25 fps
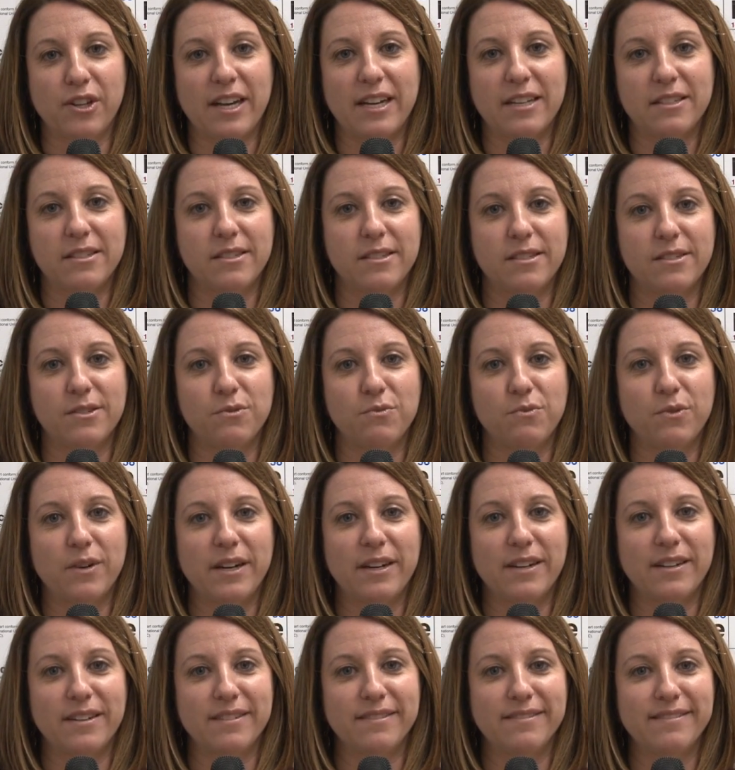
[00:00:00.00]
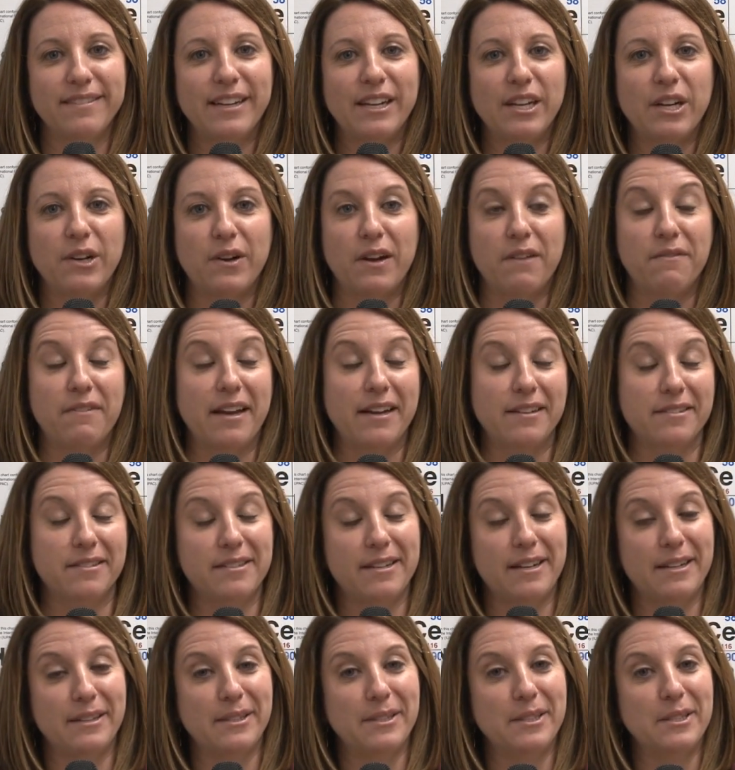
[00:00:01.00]
classes where you know I've
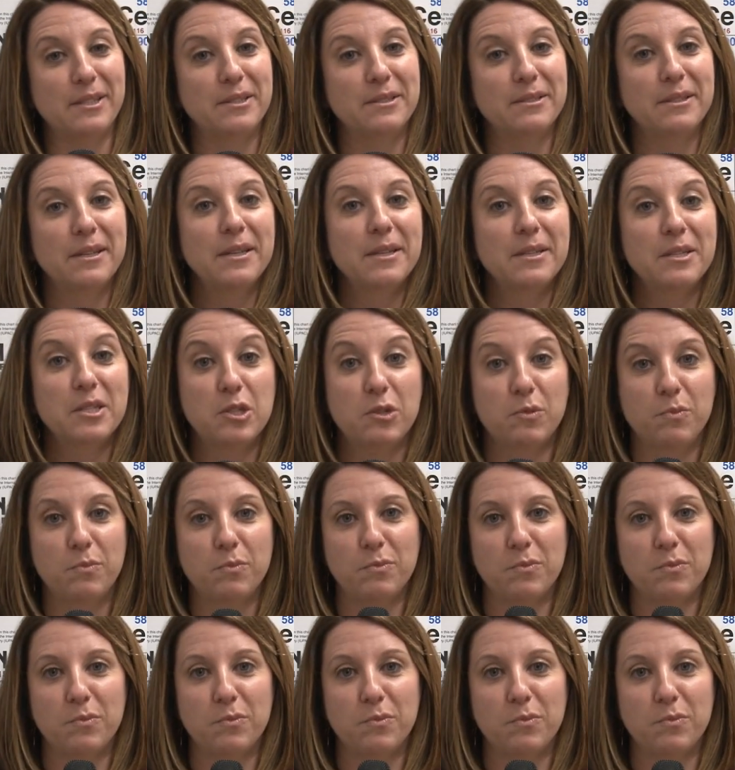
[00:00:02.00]
accidentally sp-